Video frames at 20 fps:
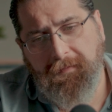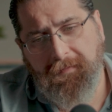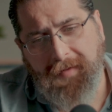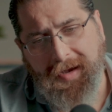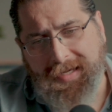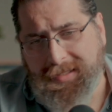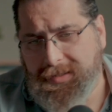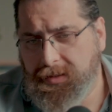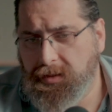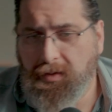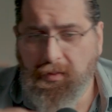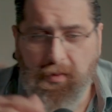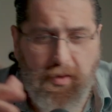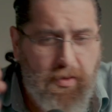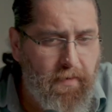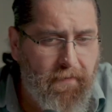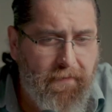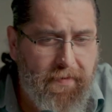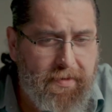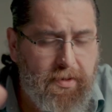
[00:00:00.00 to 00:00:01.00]
faster.
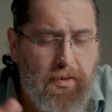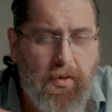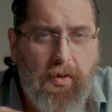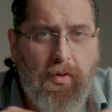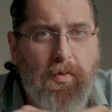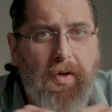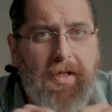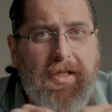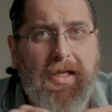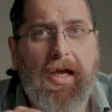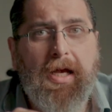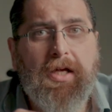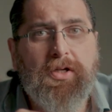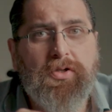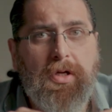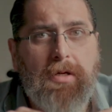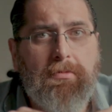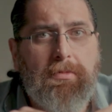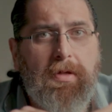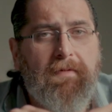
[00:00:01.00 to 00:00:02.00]
Resolve is already
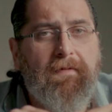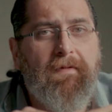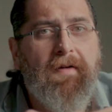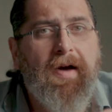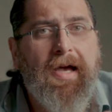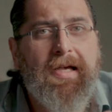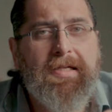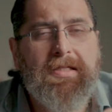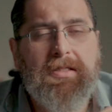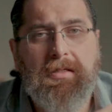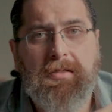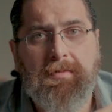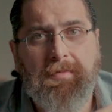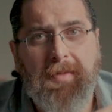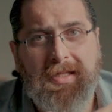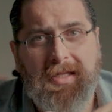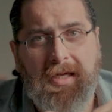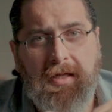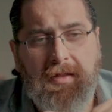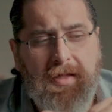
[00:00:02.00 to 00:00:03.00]
extremely fast,
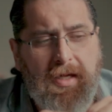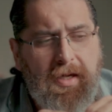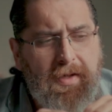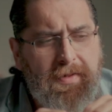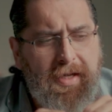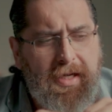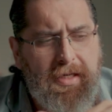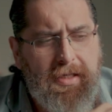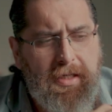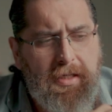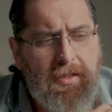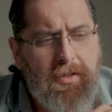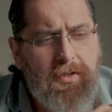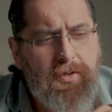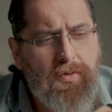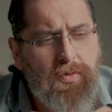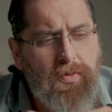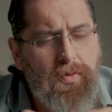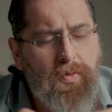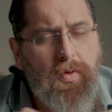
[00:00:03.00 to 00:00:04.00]
but I think they need
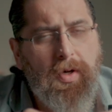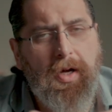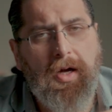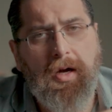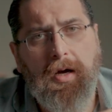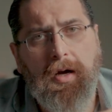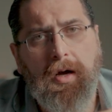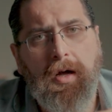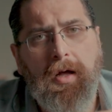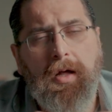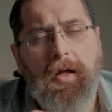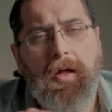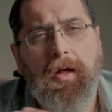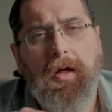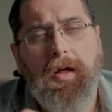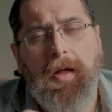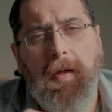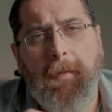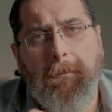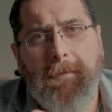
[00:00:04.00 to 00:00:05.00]
to uh,
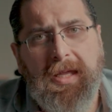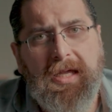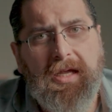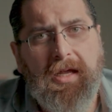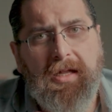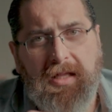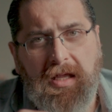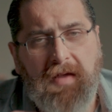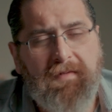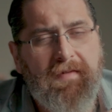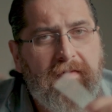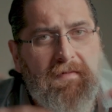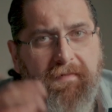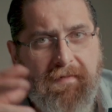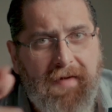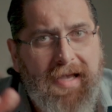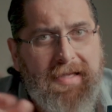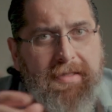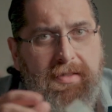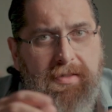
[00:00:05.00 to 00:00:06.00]
make it even
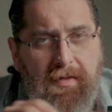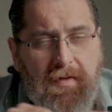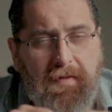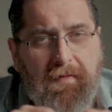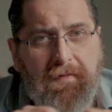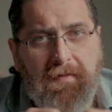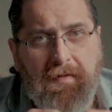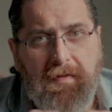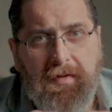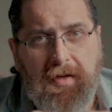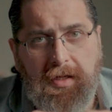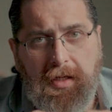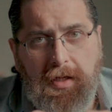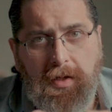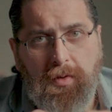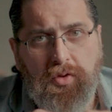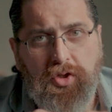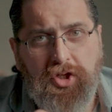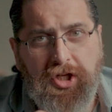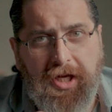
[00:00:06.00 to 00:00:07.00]
faster for the
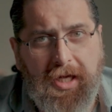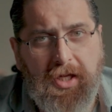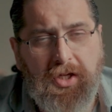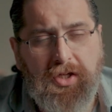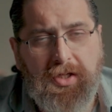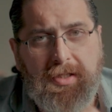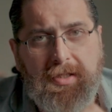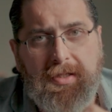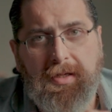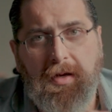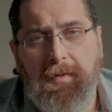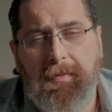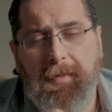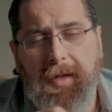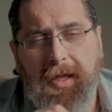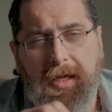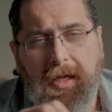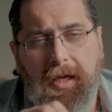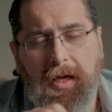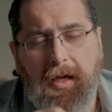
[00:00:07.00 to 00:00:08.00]
new changes they're
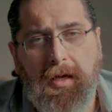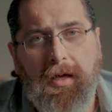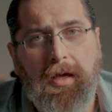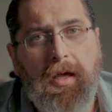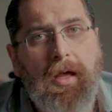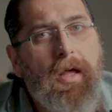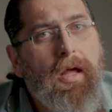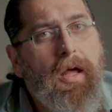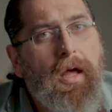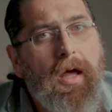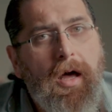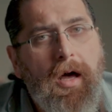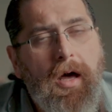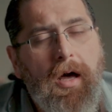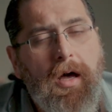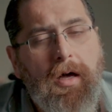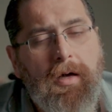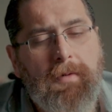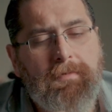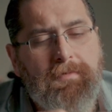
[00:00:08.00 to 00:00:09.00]
making.
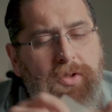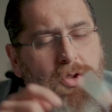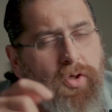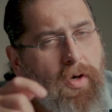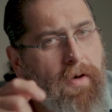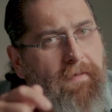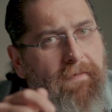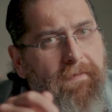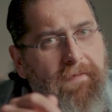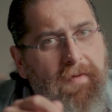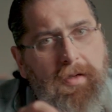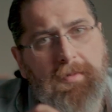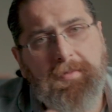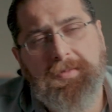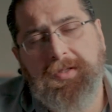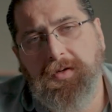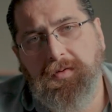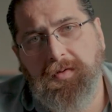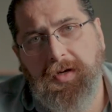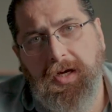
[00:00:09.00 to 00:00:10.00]
Uh, John
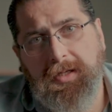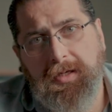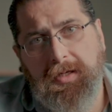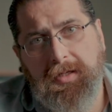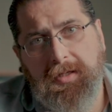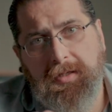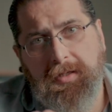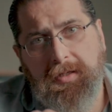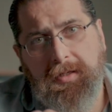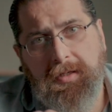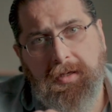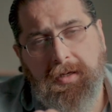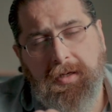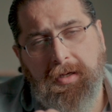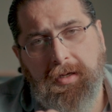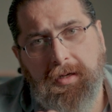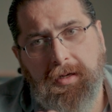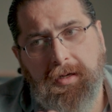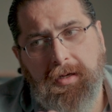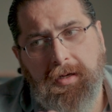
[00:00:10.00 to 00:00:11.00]
Films created
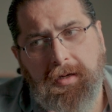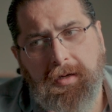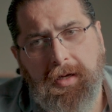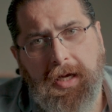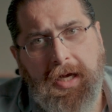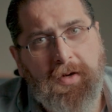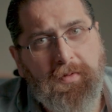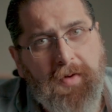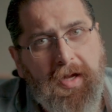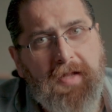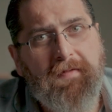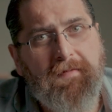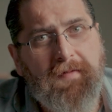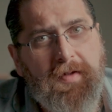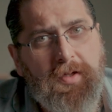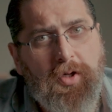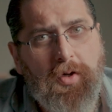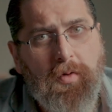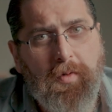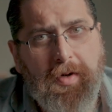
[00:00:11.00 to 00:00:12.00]
uh, a great
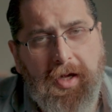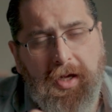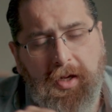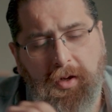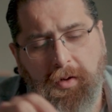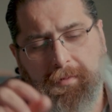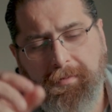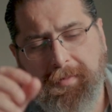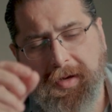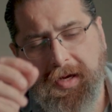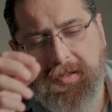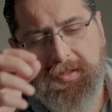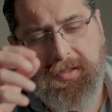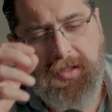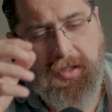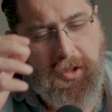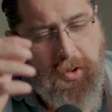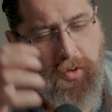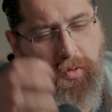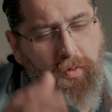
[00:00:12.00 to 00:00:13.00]
video where he compares
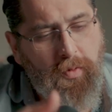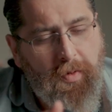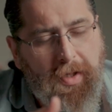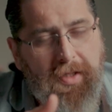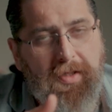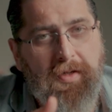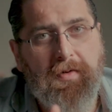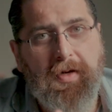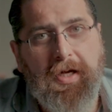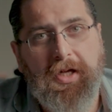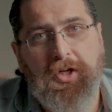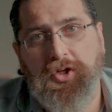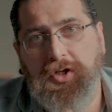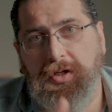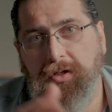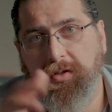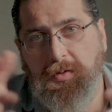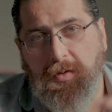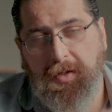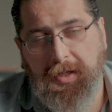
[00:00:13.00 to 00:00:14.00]
the new render
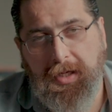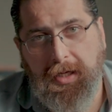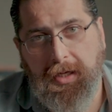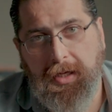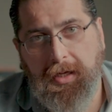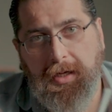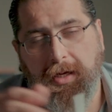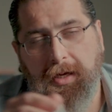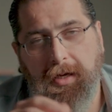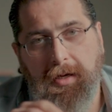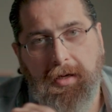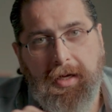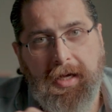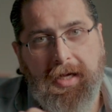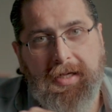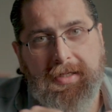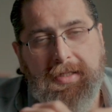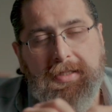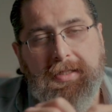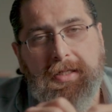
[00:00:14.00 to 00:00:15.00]
engine to the uh,
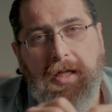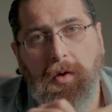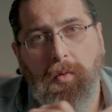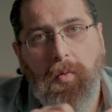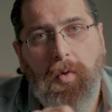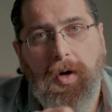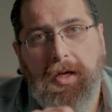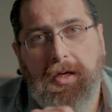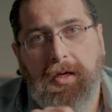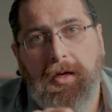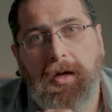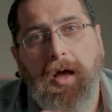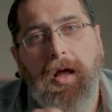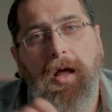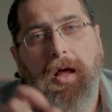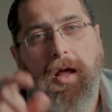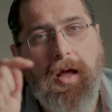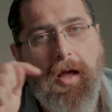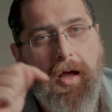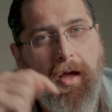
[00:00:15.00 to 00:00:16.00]
existing one.
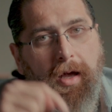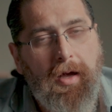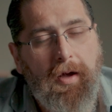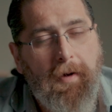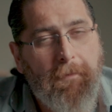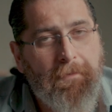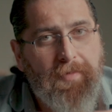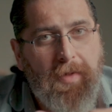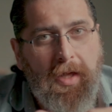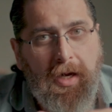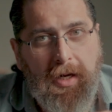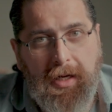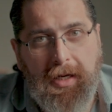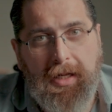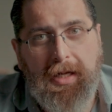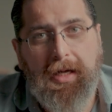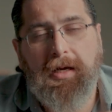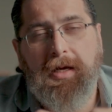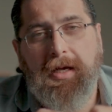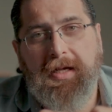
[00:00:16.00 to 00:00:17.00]
Um, I'll
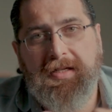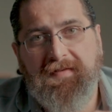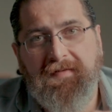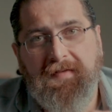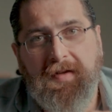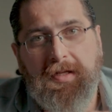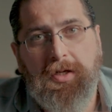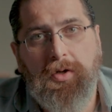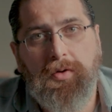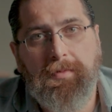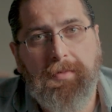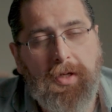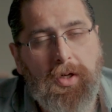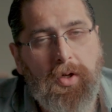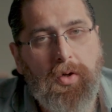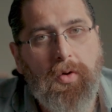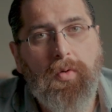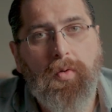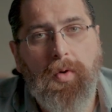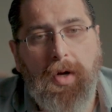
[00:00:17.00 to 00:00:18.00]
link his video
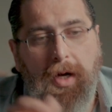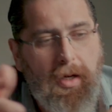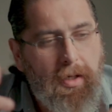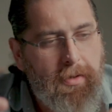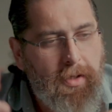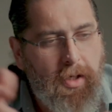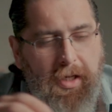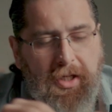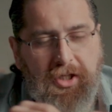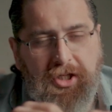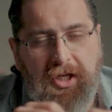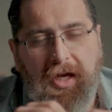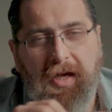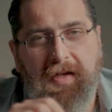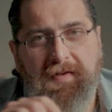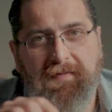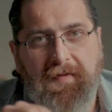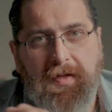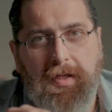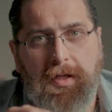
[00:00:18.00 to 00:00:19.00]
below. Uh, you can check
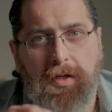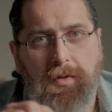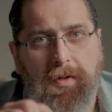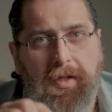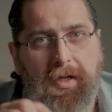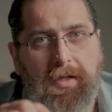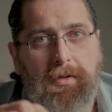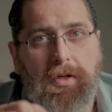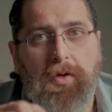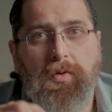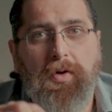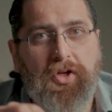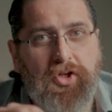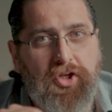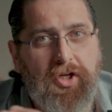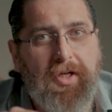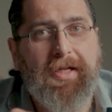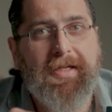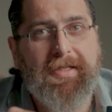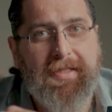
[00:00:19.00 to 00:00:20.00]
his video. The new
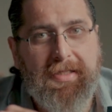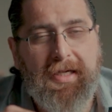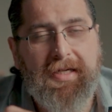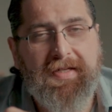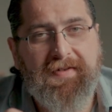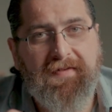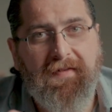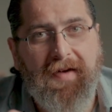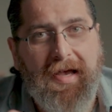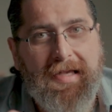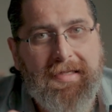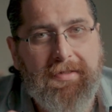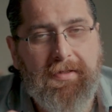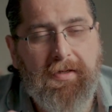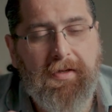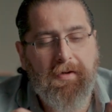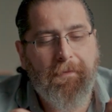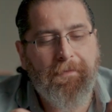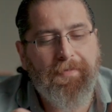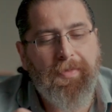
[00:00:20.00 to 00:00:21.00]
engine is, is
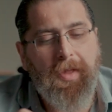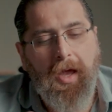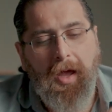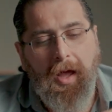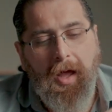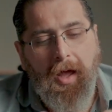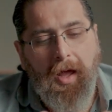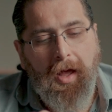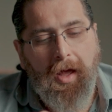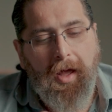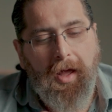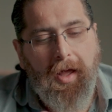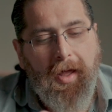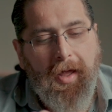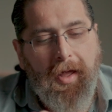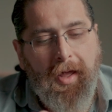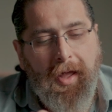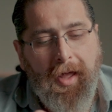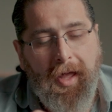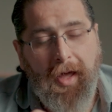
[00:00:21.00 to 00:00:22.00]
faster.
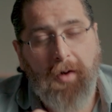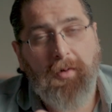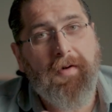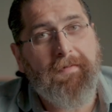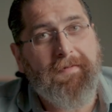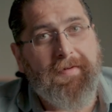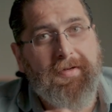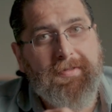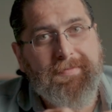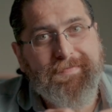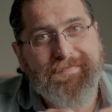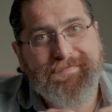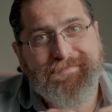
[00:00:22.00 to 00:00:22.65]
However,